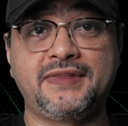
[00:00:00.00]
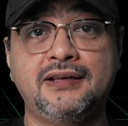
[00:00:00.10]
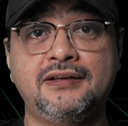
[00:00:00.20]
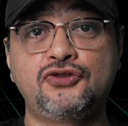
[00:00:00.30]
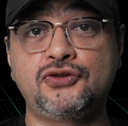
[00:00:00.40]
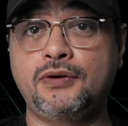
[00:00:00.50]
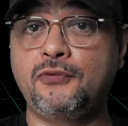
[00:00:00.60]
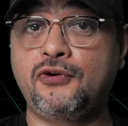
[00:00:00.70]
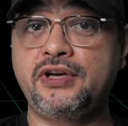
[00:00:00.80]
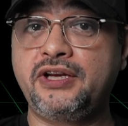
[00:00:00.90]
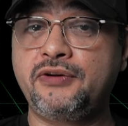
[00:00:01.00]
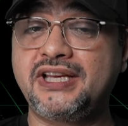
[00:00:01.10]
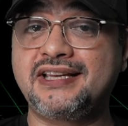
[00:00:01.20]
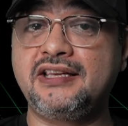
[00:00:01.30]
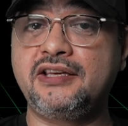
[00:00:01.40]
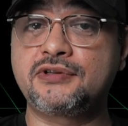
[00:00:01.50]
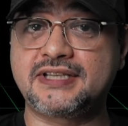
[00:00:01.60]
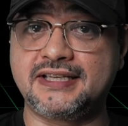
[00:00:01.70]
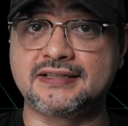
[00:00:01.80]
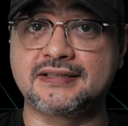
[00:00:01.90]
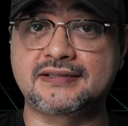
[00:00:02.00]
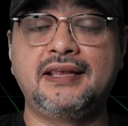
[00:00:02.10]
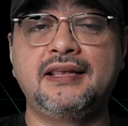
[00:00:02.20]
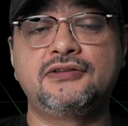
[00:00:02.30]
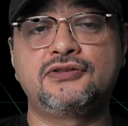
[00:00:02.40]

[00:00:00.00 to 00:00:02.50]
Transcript: Show more unique use cases.